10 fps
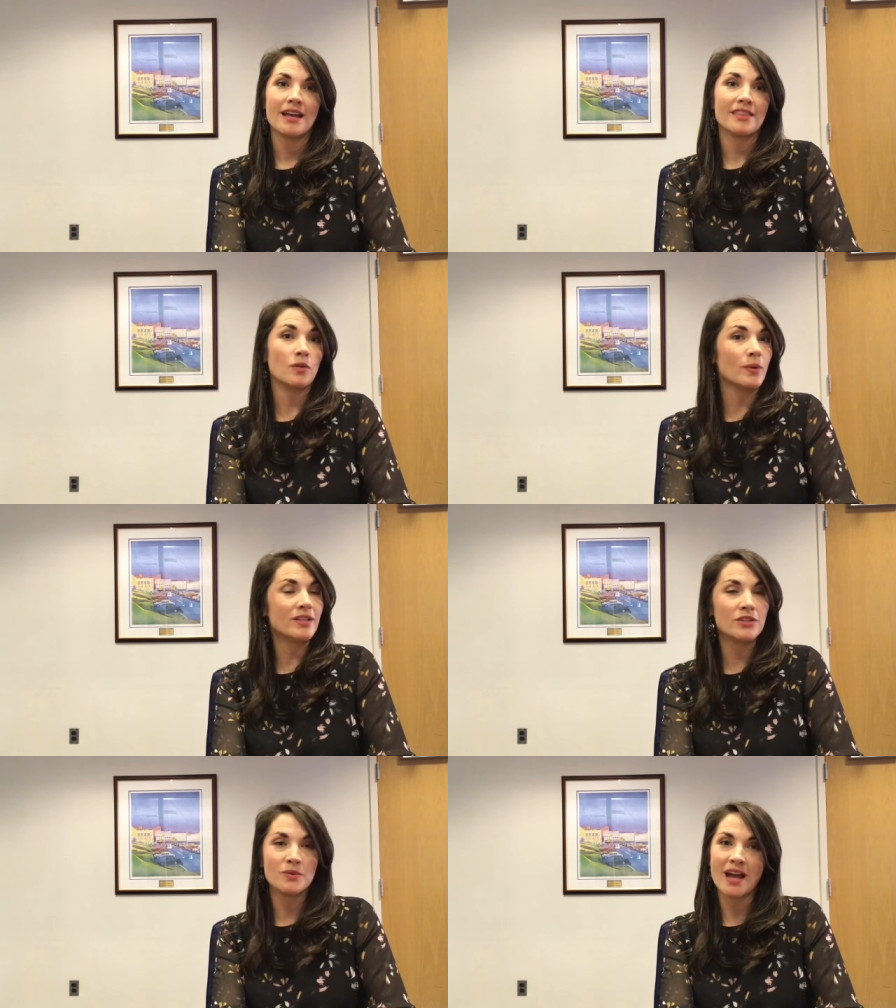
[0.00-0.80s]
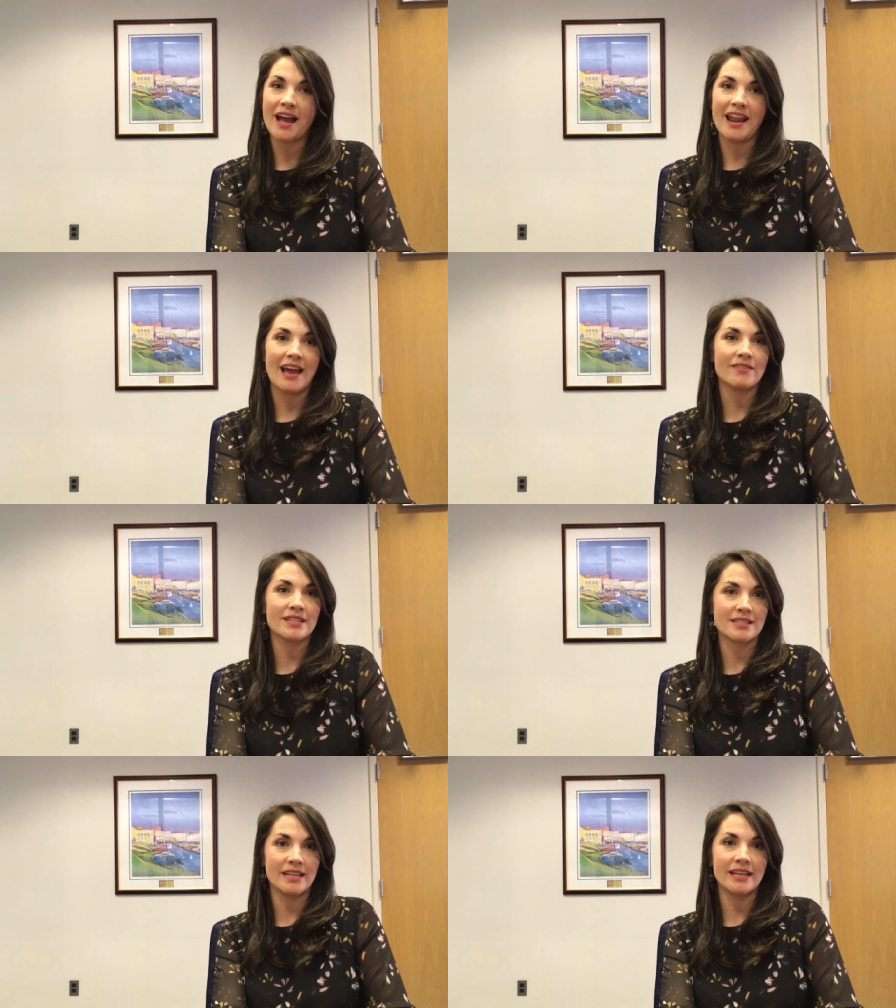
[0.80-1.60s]
that we do not have a
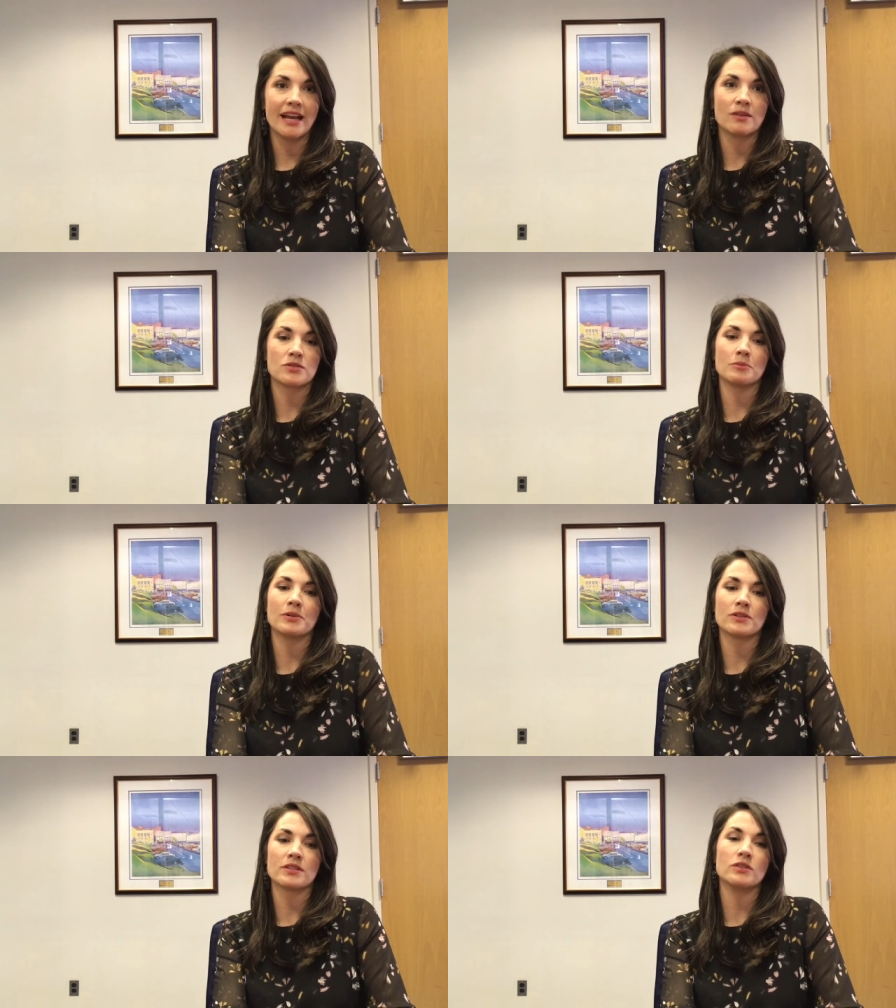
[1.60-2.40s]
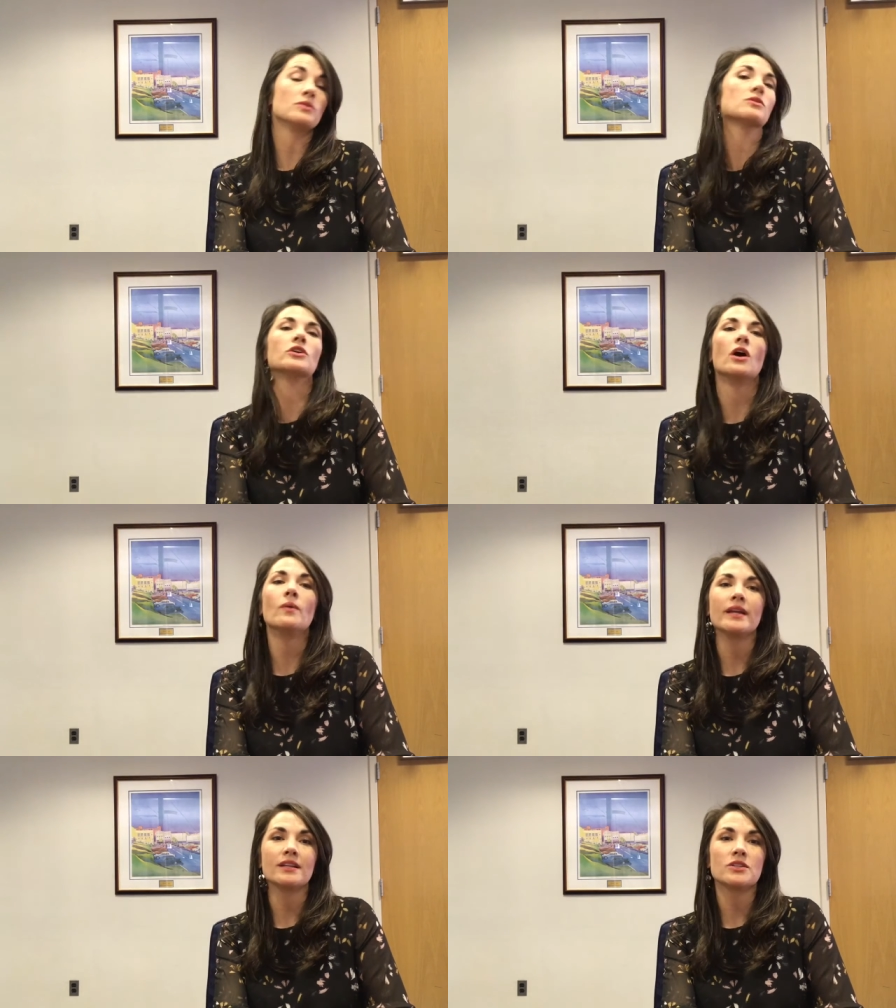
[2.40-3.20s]
city council person who's
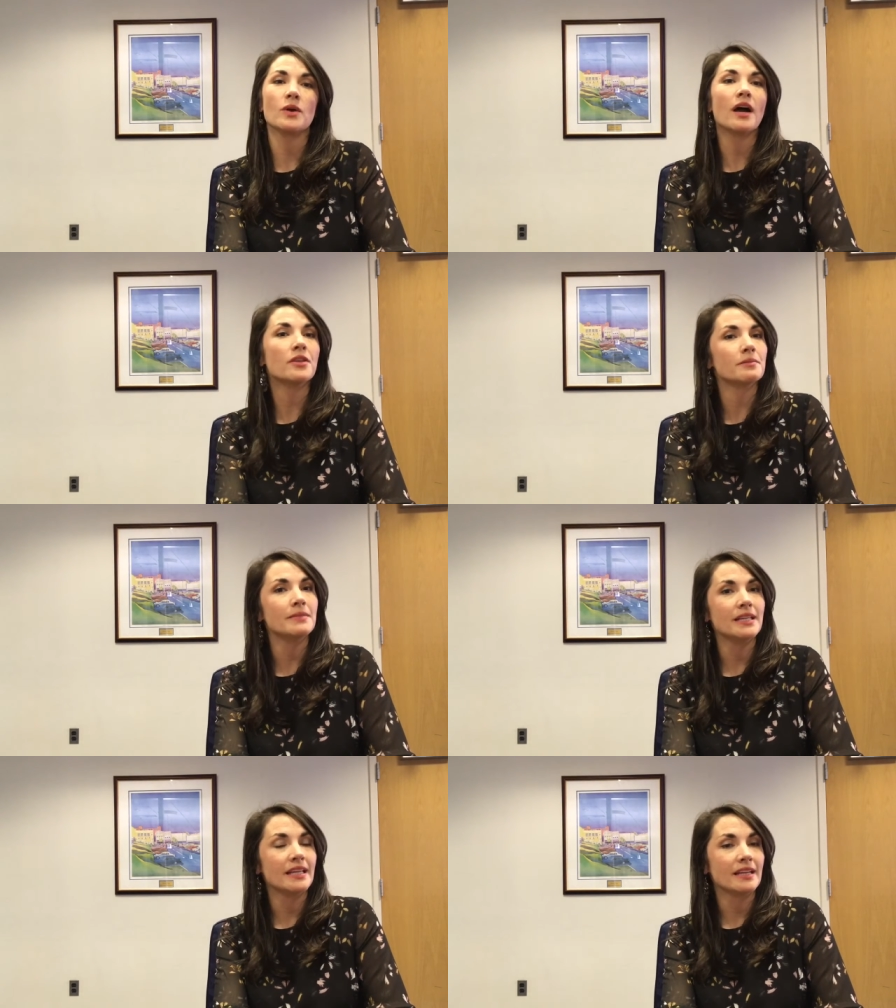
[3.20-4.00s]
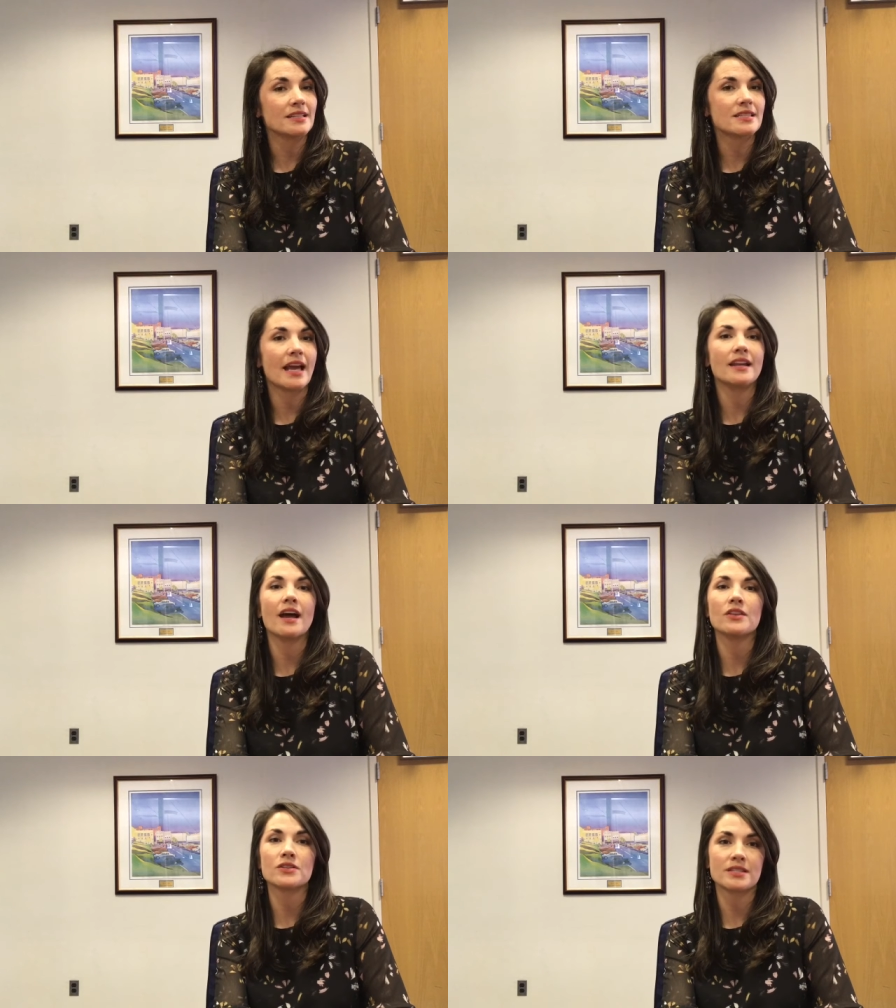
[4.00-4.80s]
going to other meetings and
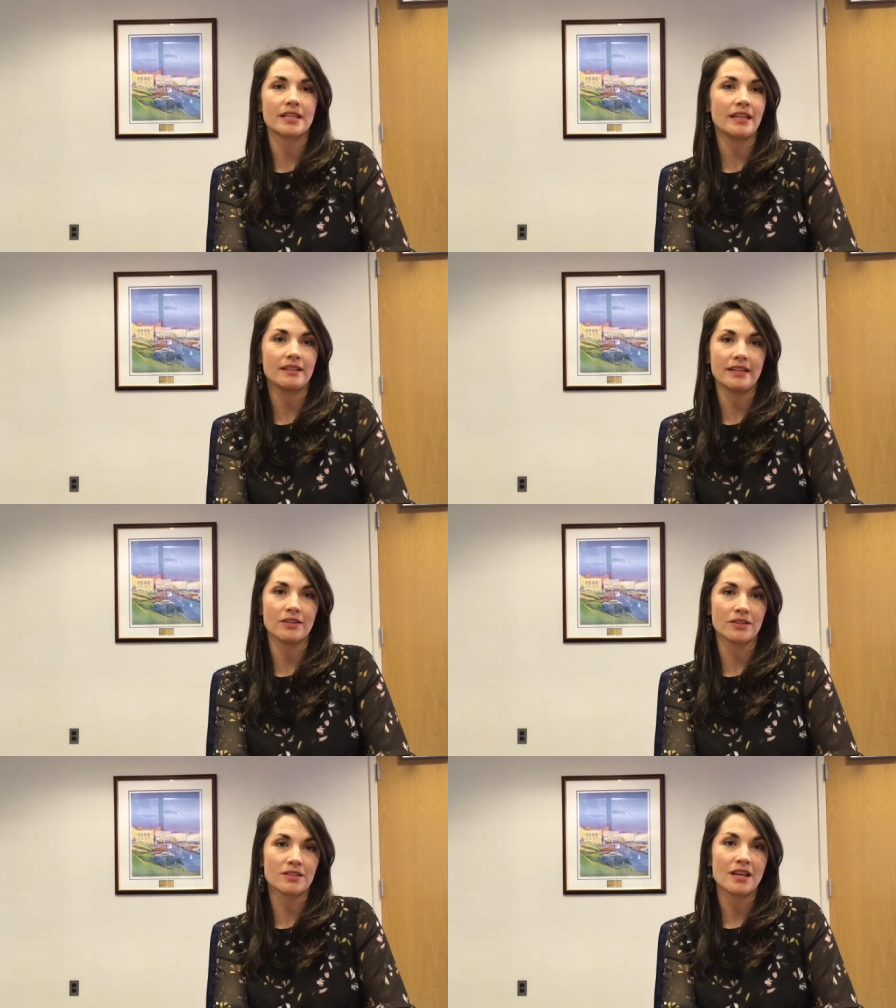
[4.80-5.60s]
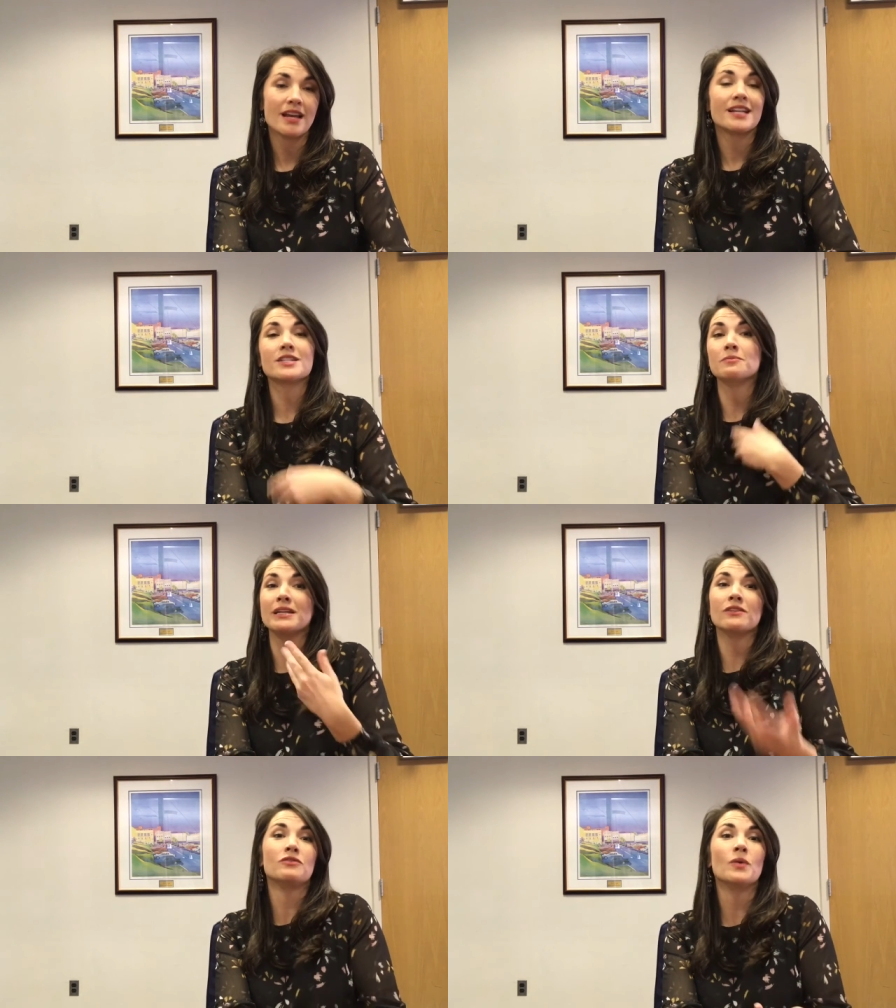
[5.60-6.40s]
other city leaders to be
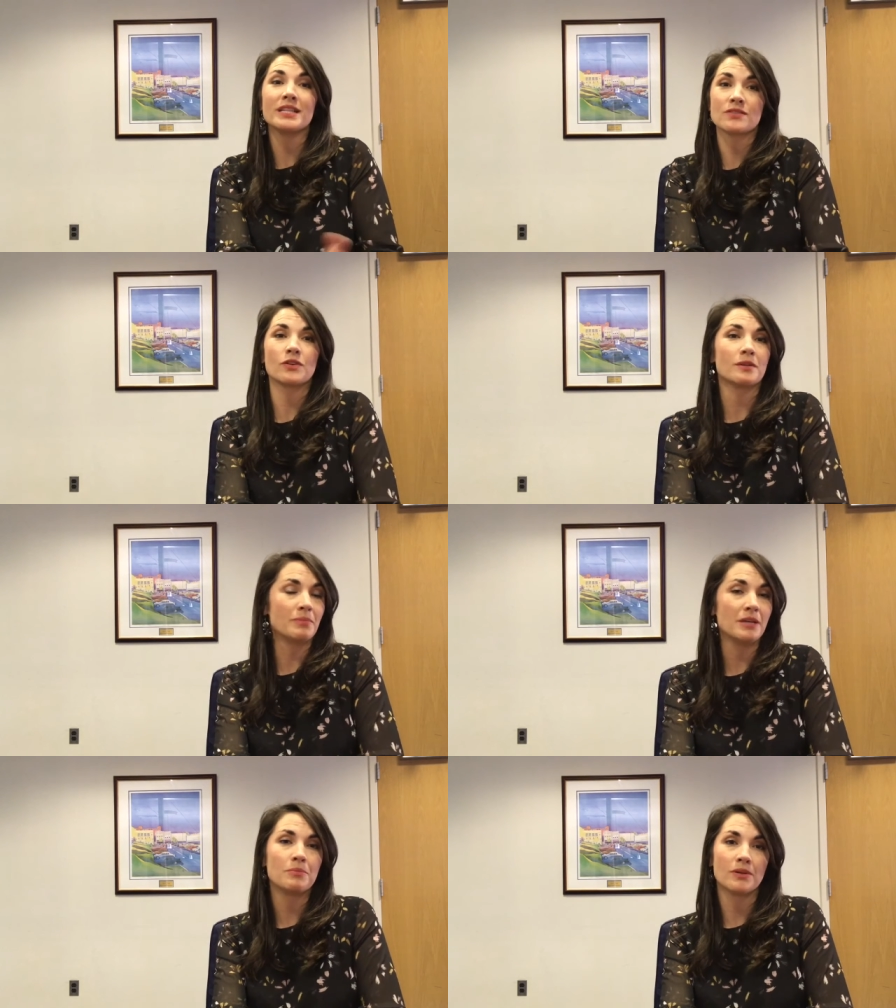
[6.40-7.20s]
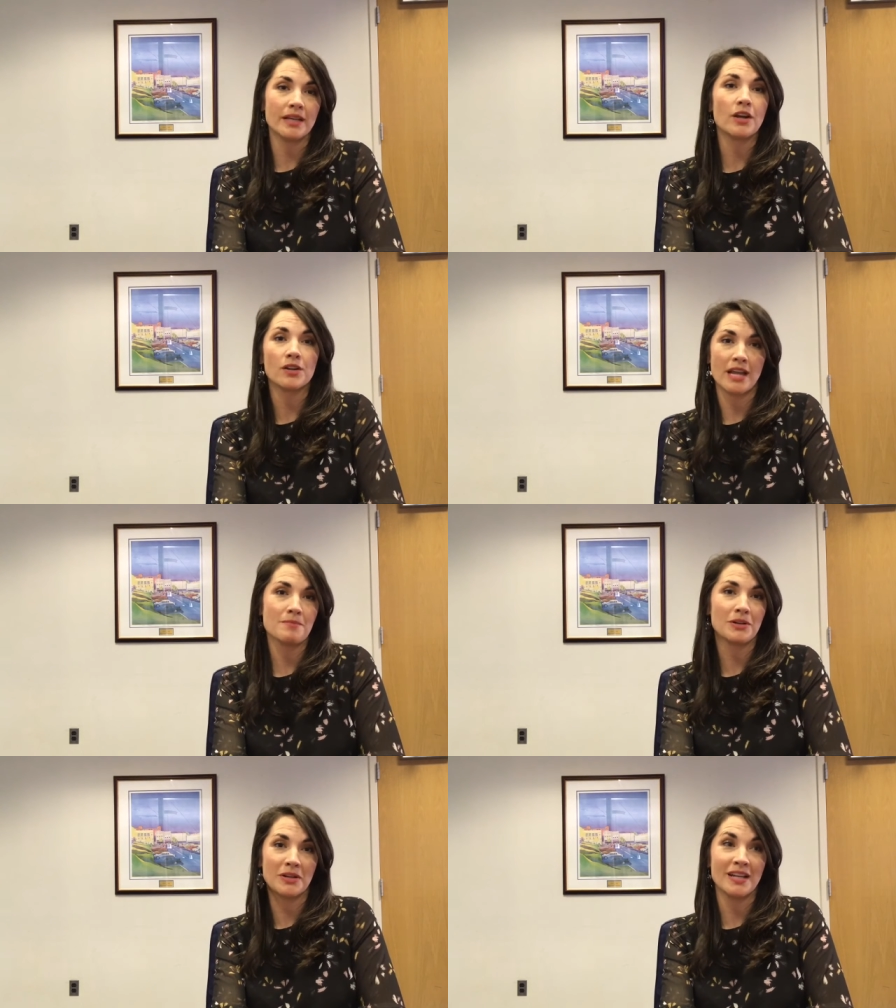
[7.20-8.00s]
a voice for the people in our
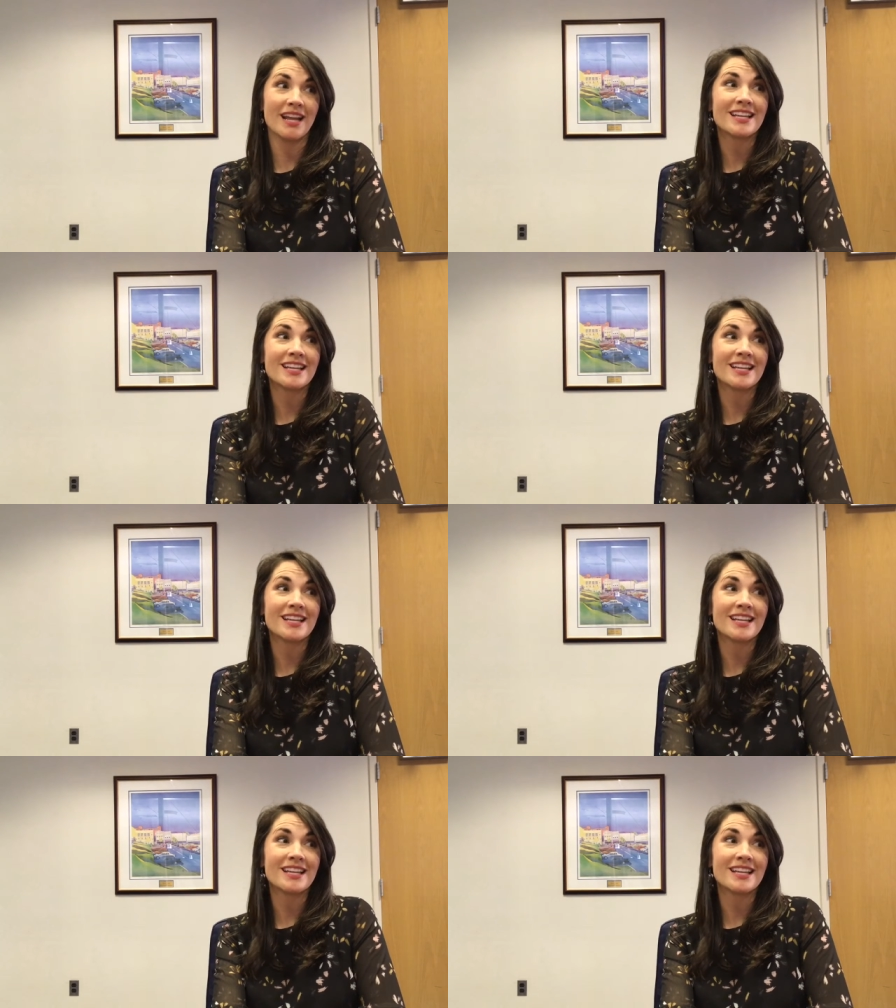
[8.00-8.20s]
neighborhood.